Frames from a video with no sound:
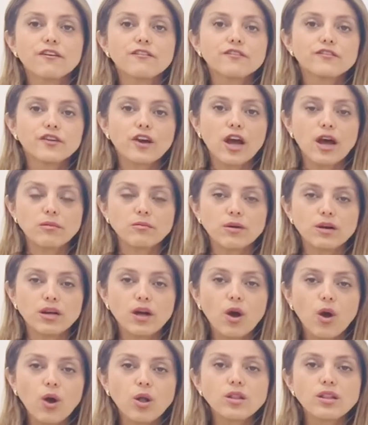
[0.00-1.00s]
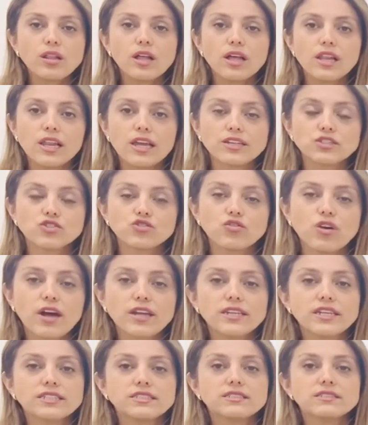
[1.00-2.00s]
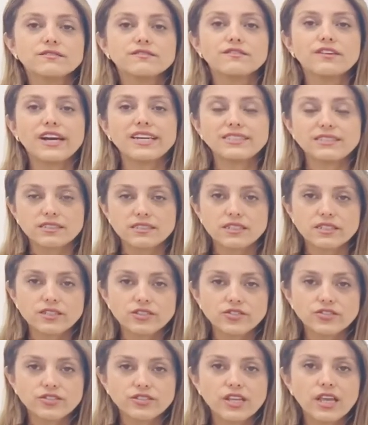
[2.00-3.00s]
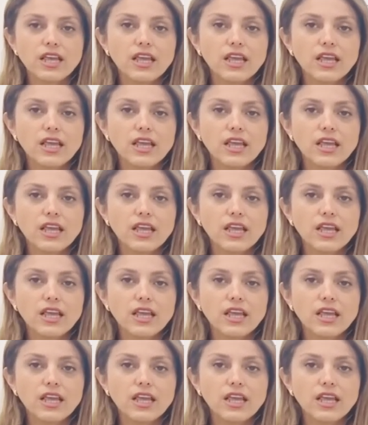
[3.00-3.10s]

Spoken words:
from all electronic devices,